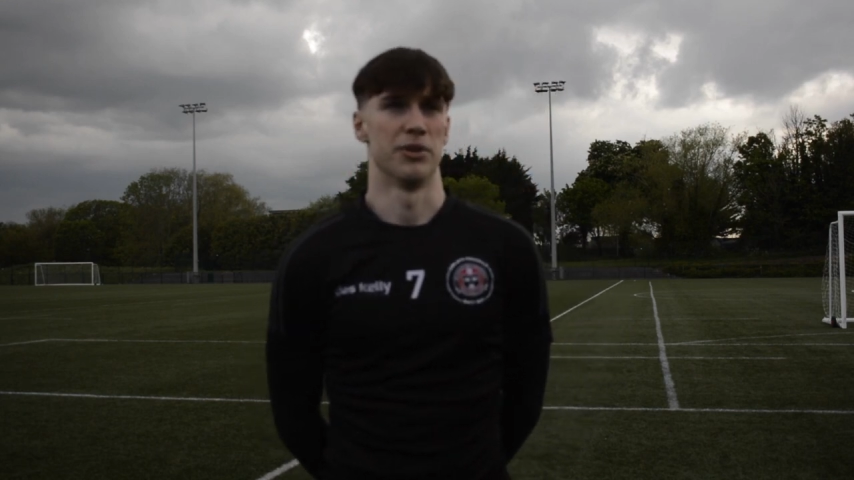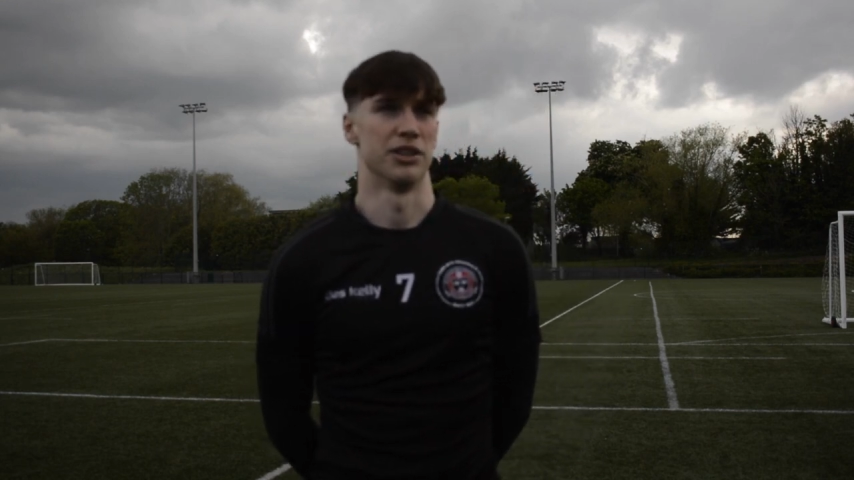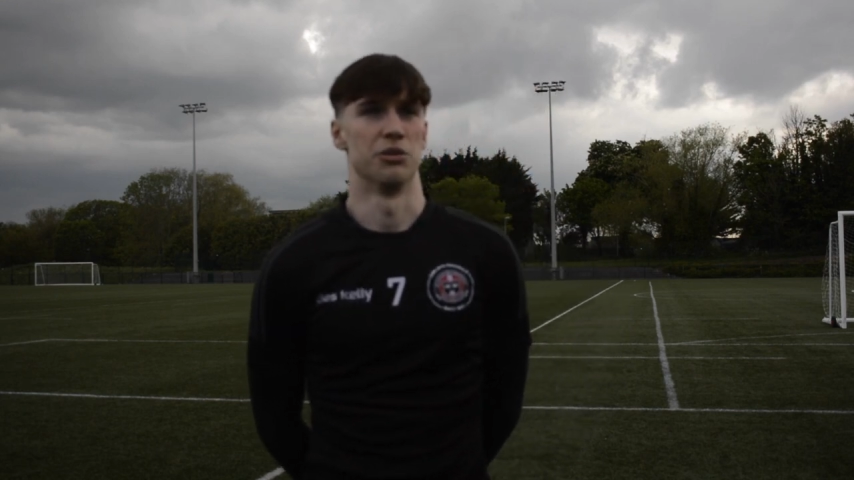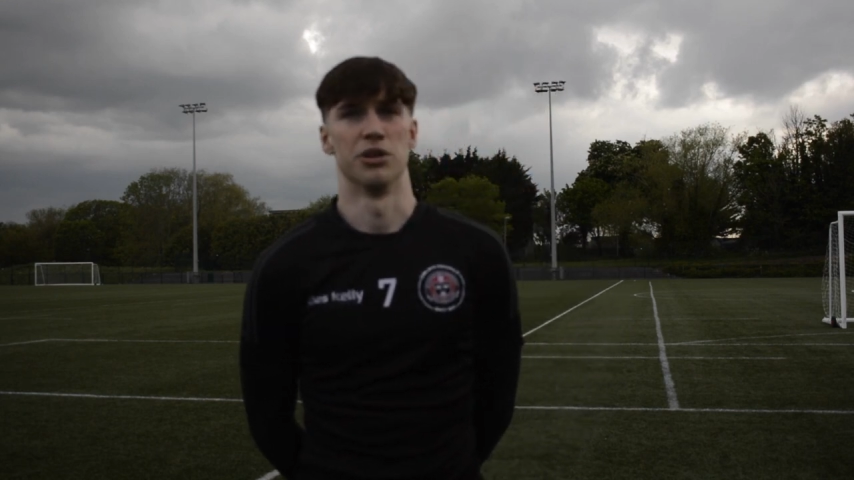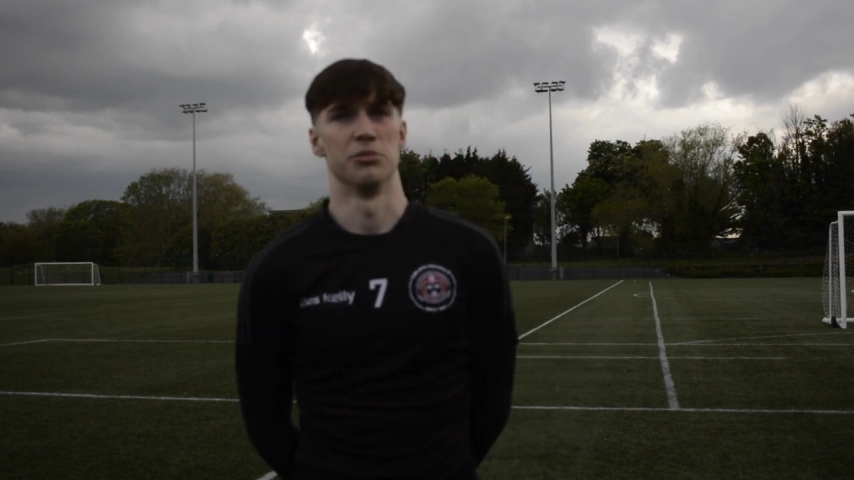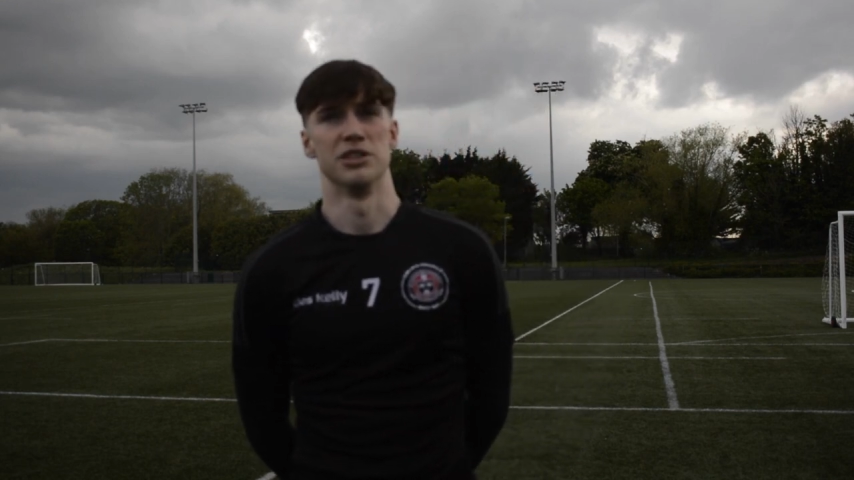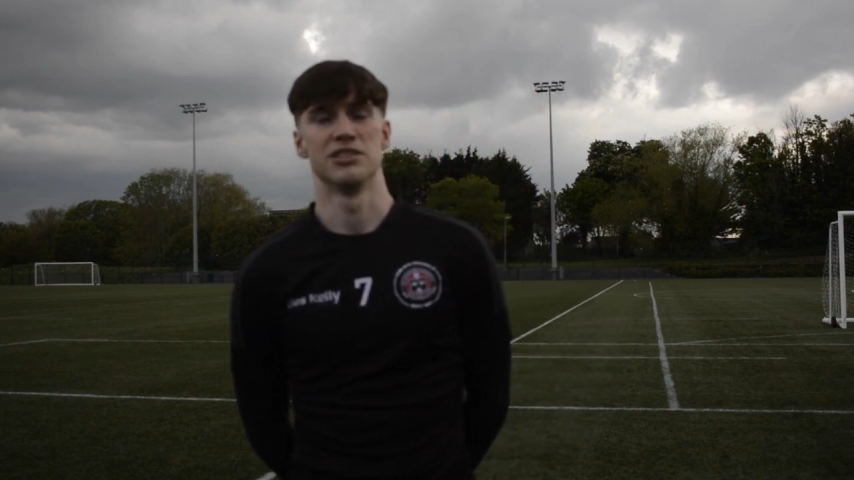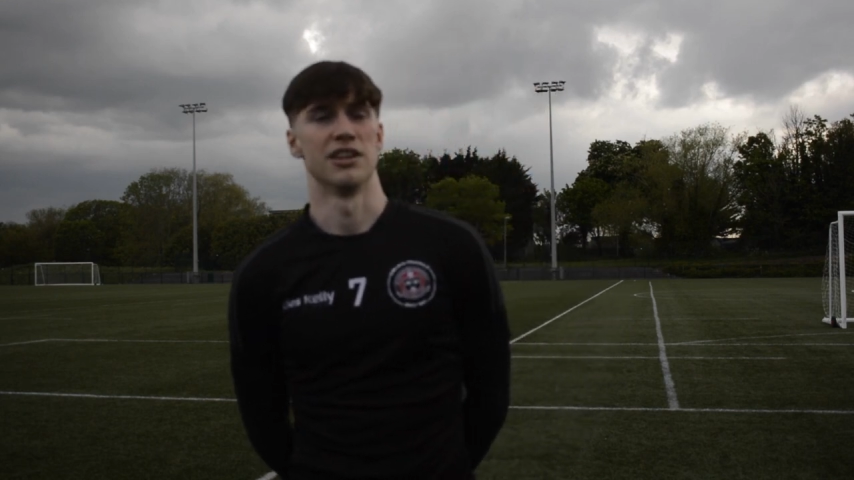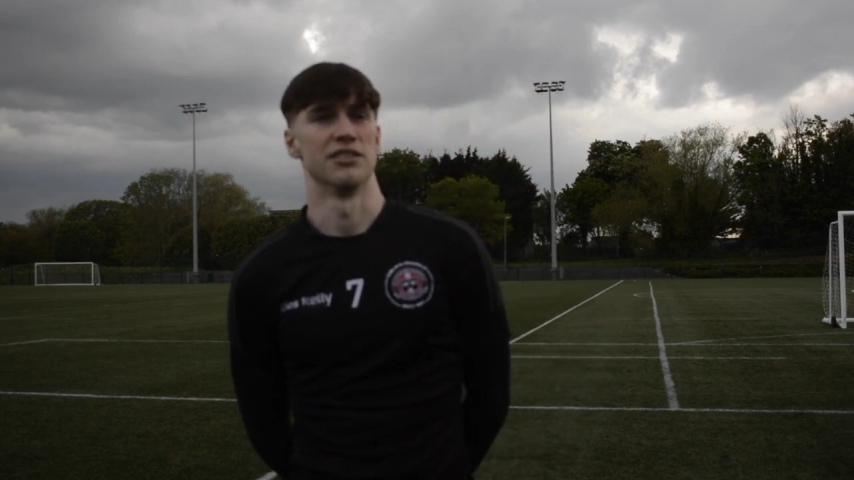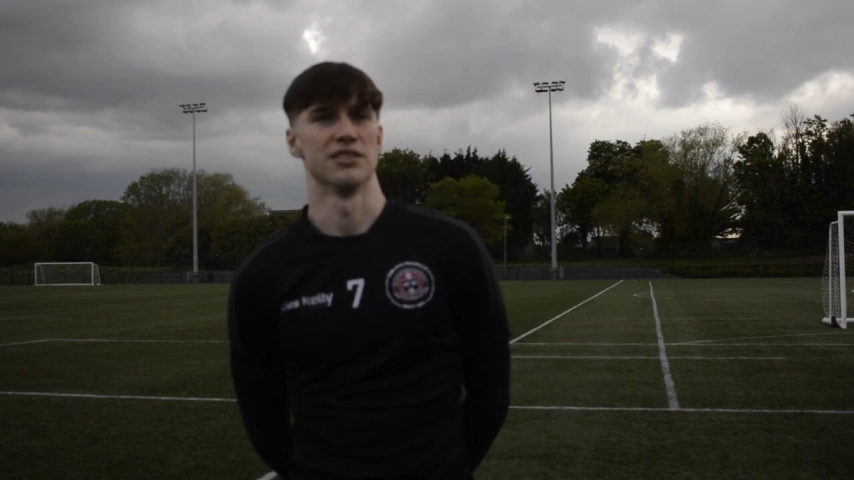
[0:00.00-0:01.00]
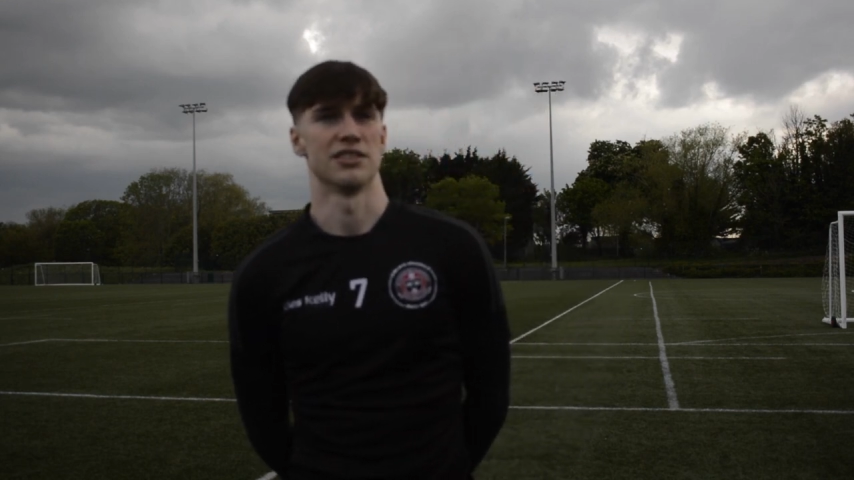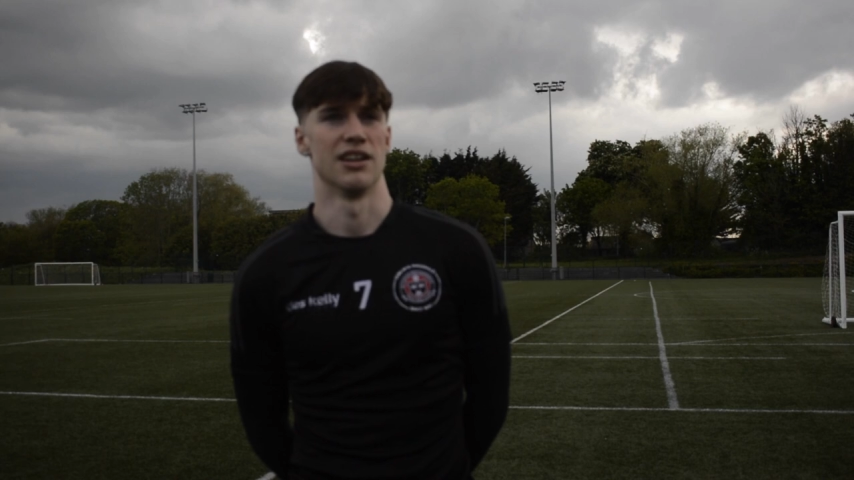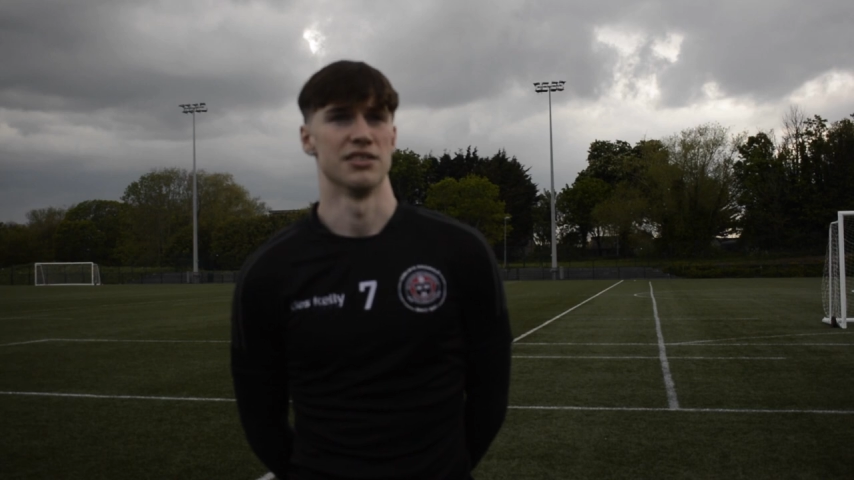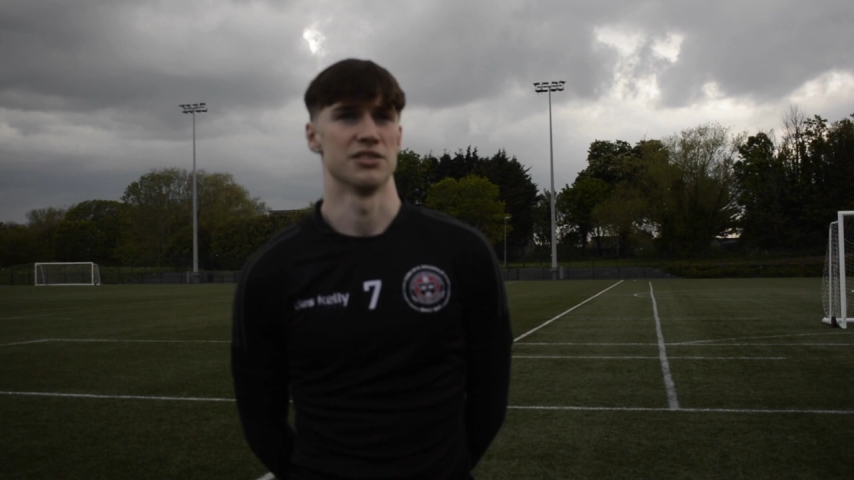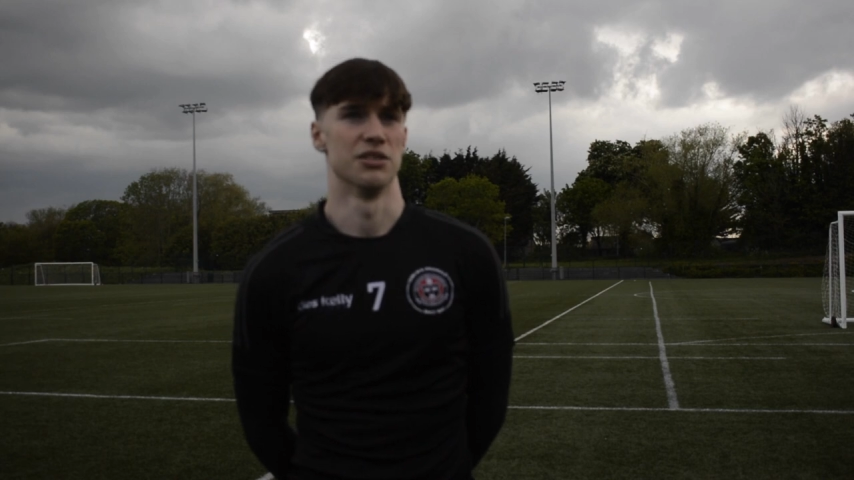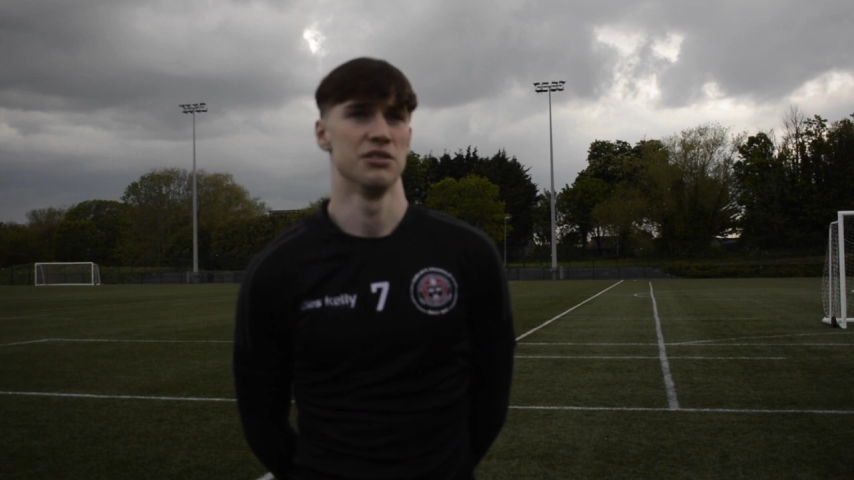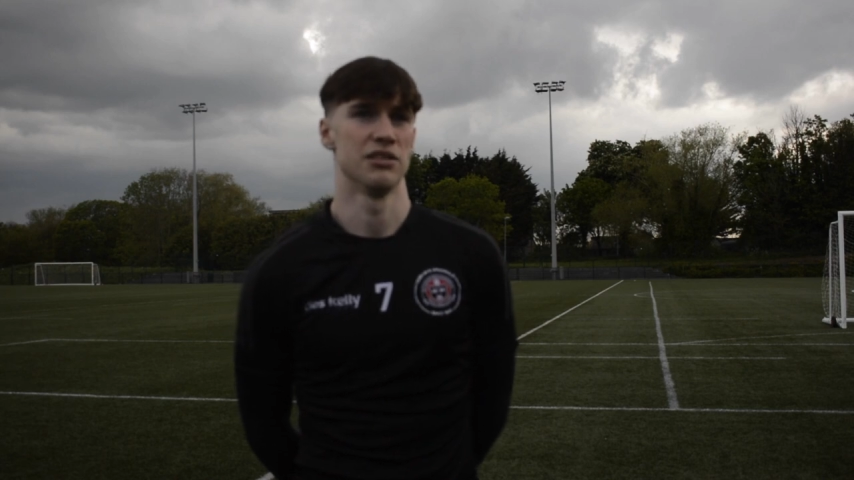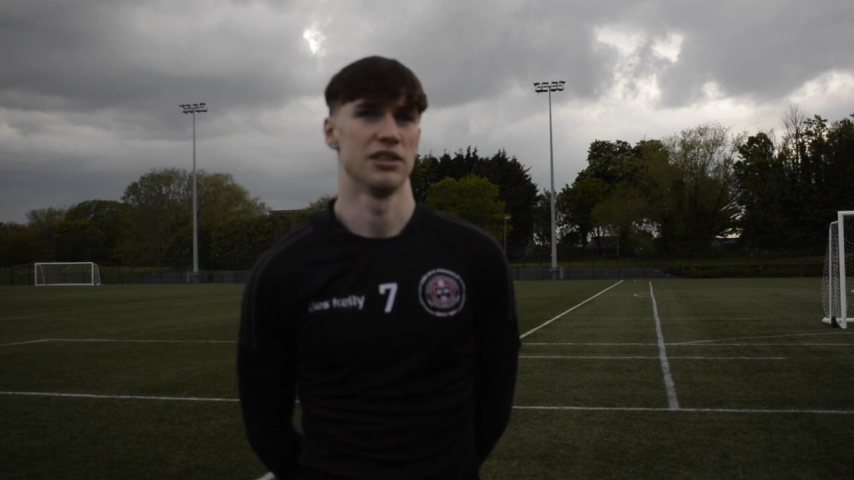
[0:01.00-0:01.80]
I don't want to be sitting in the stand, so